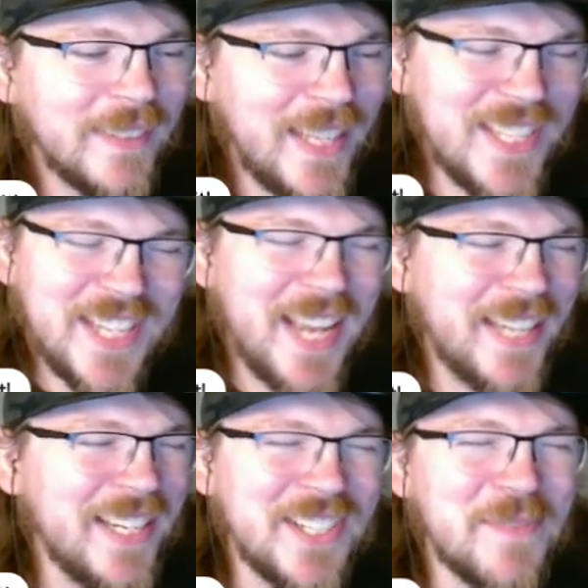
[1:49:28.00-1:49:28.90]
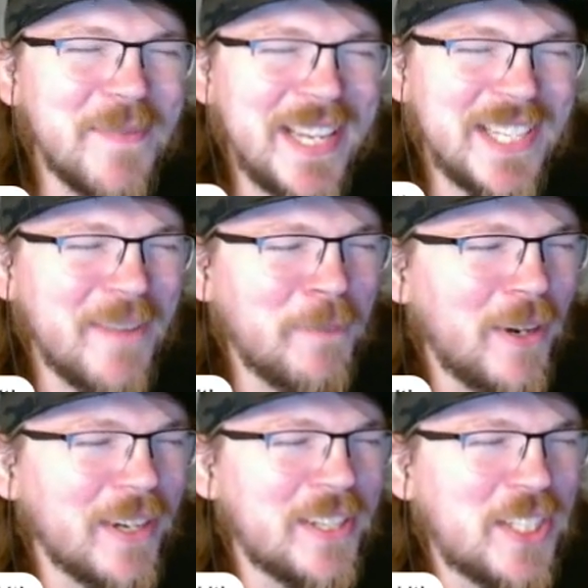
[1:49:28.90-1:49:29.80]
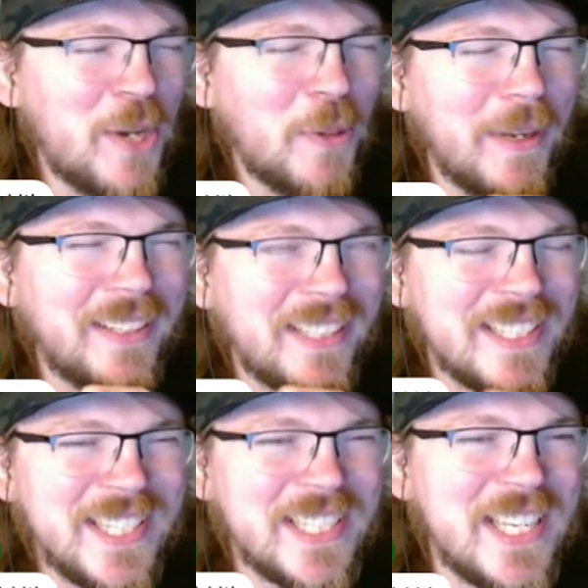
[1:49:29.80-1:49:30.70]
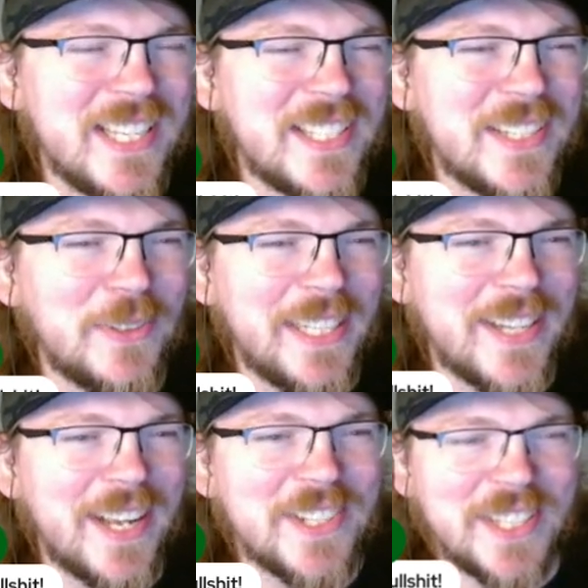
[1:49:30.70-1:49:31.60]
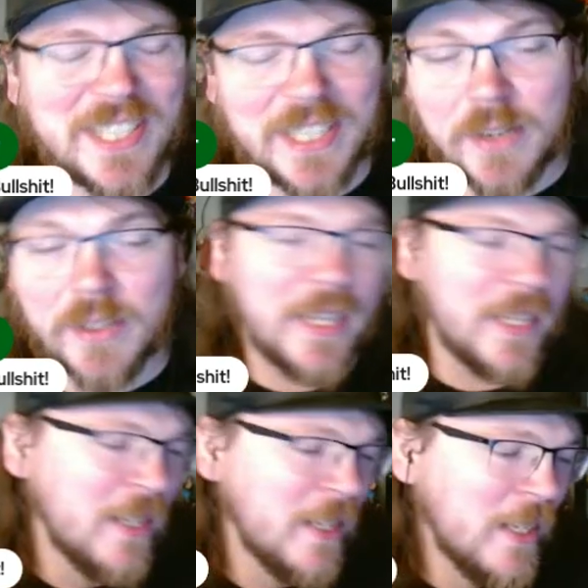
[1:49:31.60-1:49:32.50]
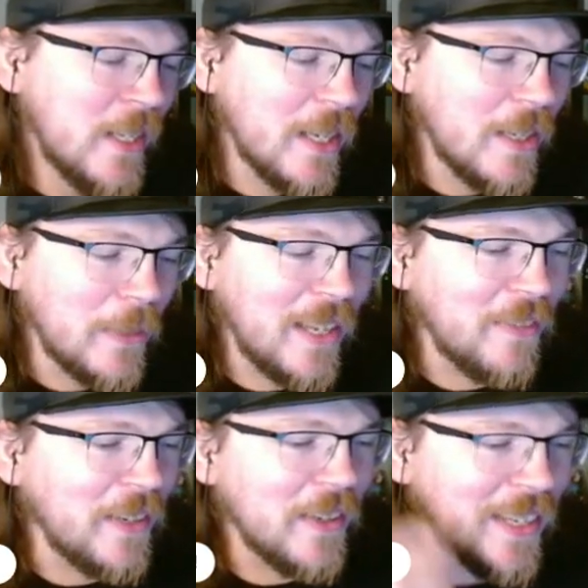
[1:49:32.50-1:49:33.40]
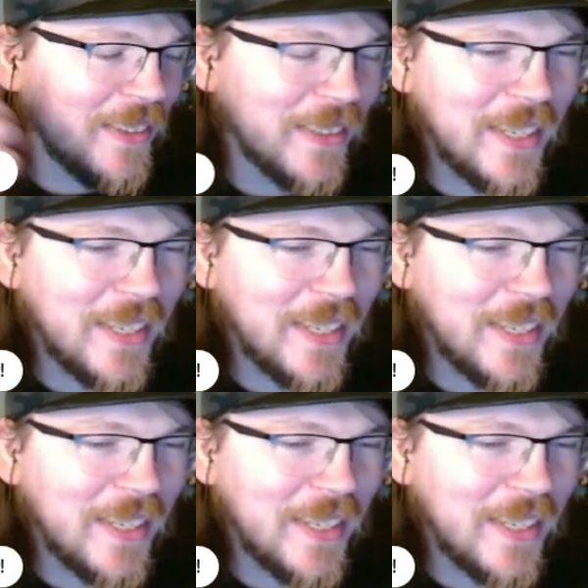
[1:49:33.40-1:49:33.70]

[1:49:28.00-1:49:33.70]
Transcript: his acting just makes that part so well because he's so like nonchalant. He's like, okay, oh well, I'll figure it out.